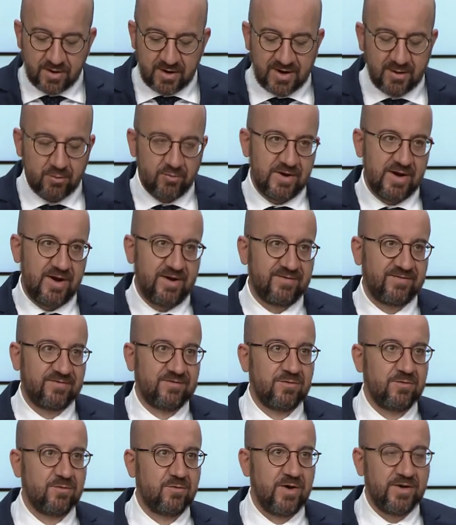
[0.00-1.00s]

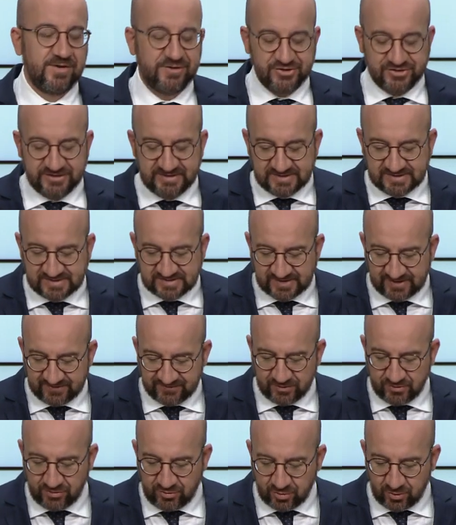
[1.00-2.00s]
Areas where
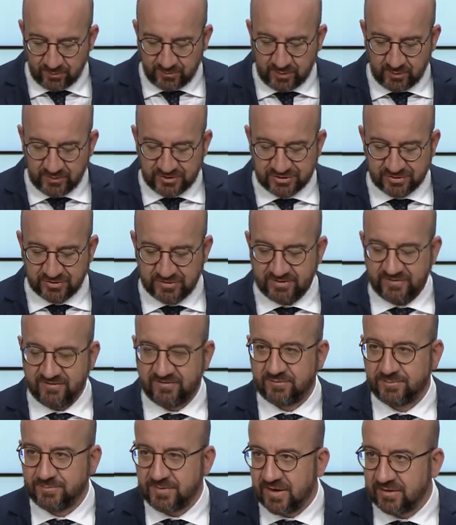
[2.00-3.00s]
G7 cooperation
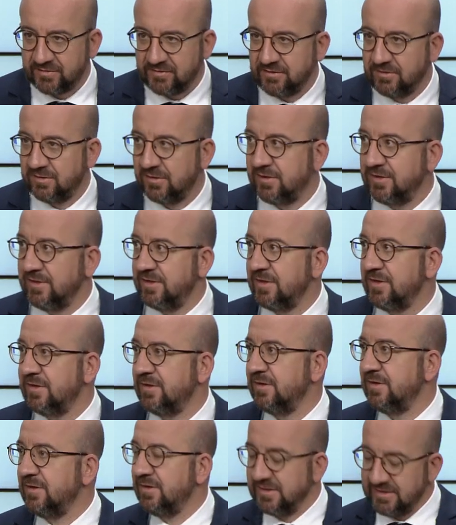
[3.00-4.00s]
is particularly
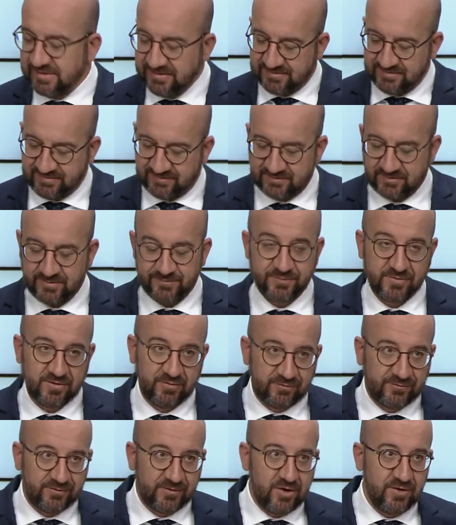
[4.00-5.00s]
needed.
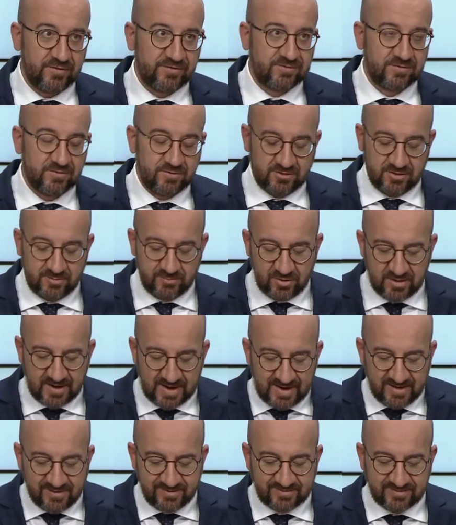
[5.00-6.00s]
First, global
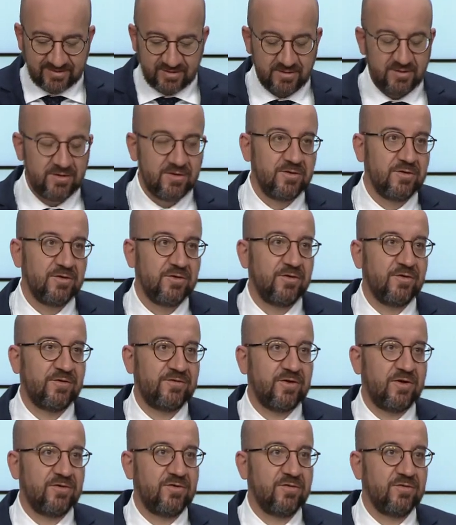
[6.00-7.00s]
health.
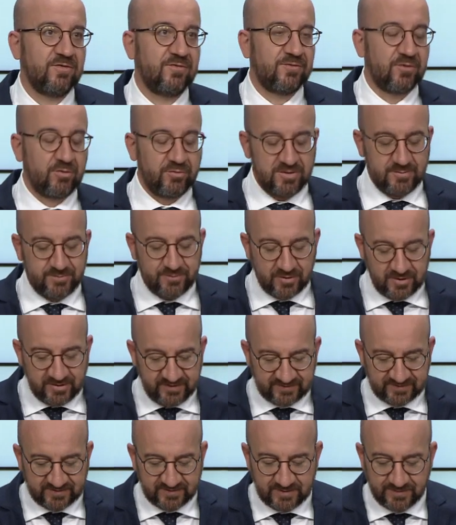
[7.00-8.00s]
Second, foreign
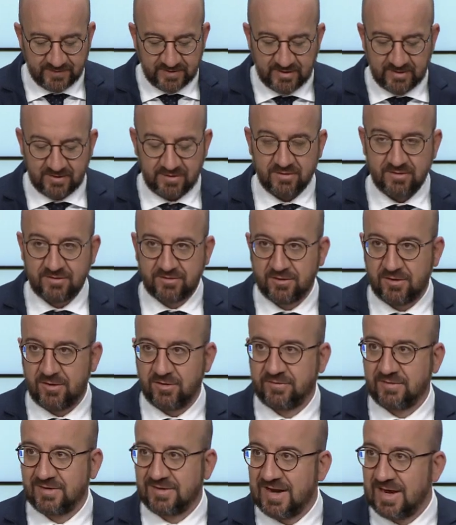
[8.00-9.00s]
policy.
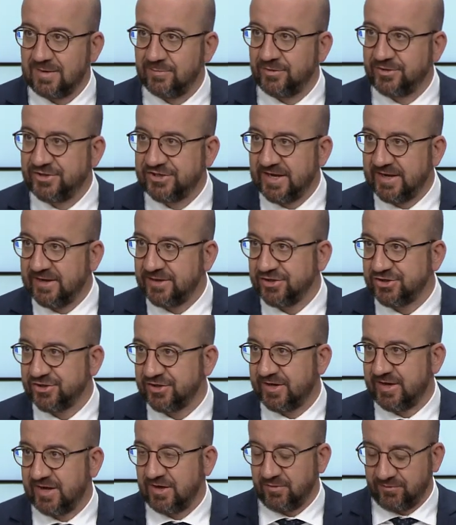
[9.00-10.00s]
Third, climate change.
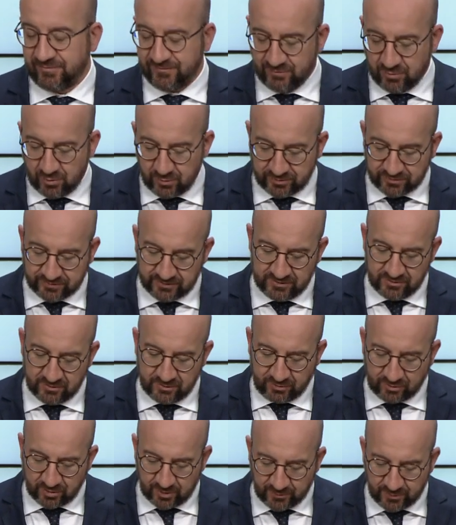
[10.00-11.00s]
And fourth,
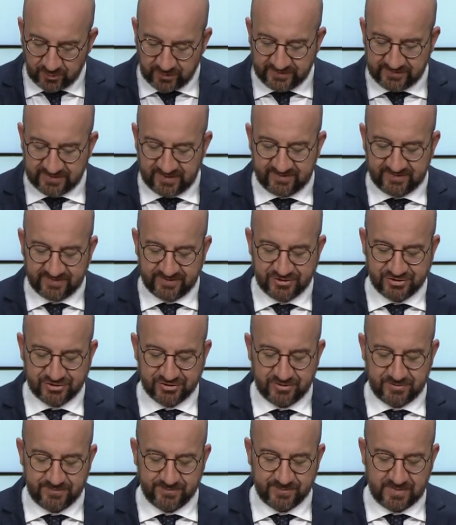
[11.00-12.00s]
corporate
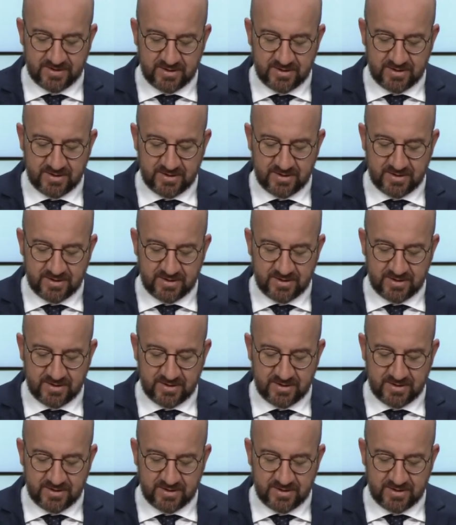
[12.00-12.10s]
taxation.